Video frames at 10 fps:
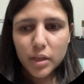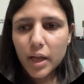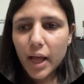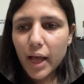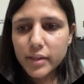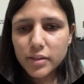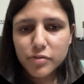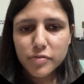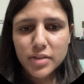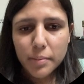and the
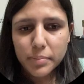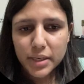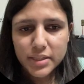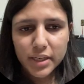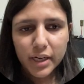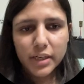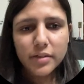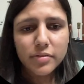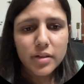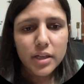fifth sample is
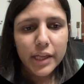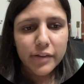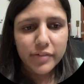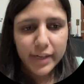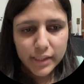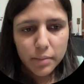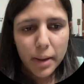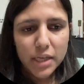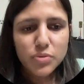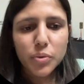negative. If you take the
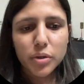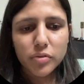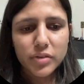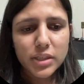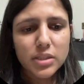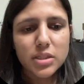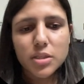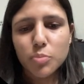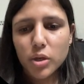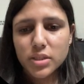max vote of it, this
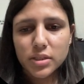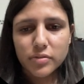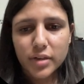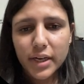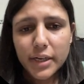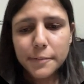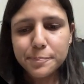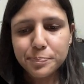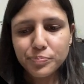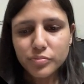is positive, right?
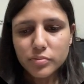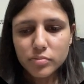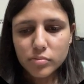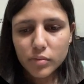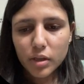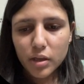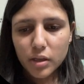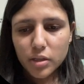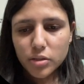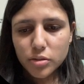
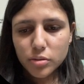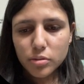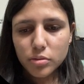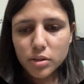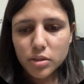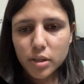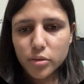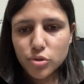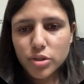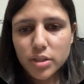So the solution